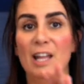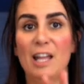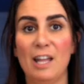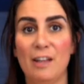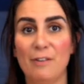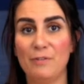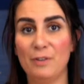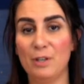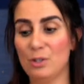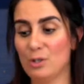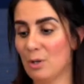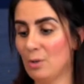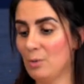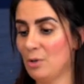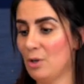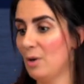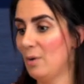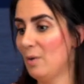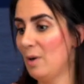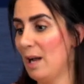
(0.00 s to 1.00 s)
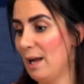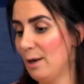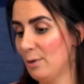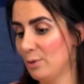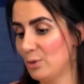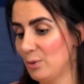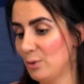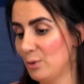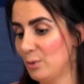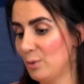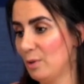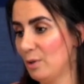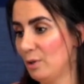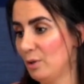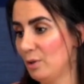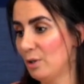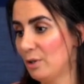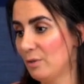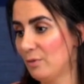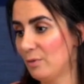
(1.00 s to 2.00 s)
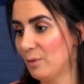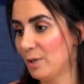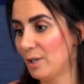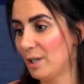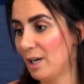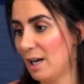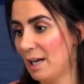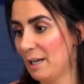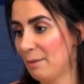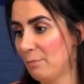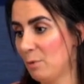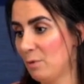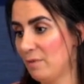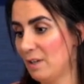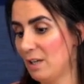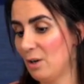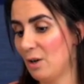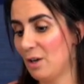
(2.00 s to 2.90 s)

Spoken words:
If you don't know how to look for iMovie,